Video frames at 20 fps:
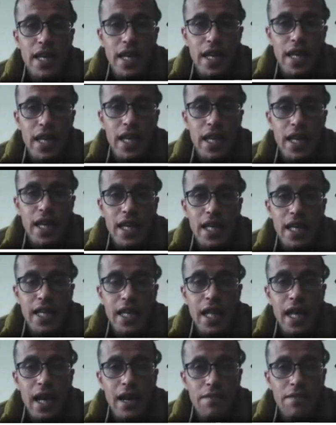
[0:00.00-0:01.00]
a
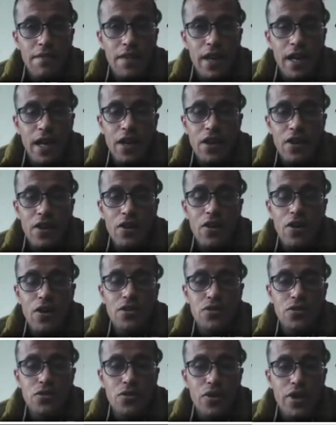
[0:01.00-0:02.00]
laughing
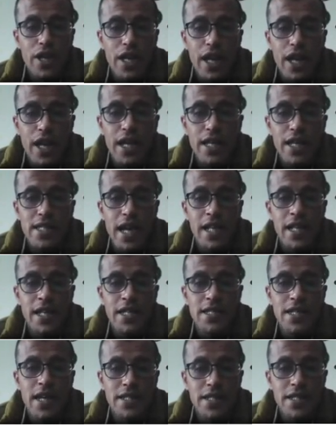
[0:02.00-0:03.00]
or to create an
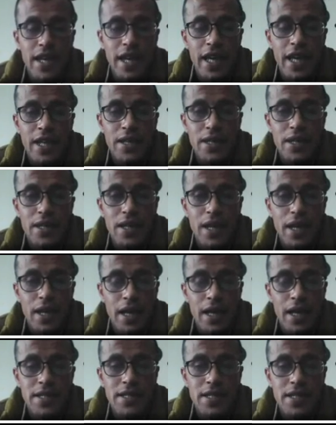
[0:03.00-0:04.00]

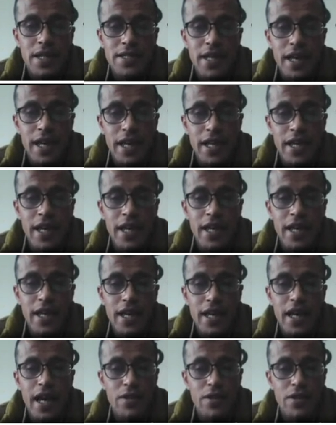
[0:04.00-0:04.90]
entertaining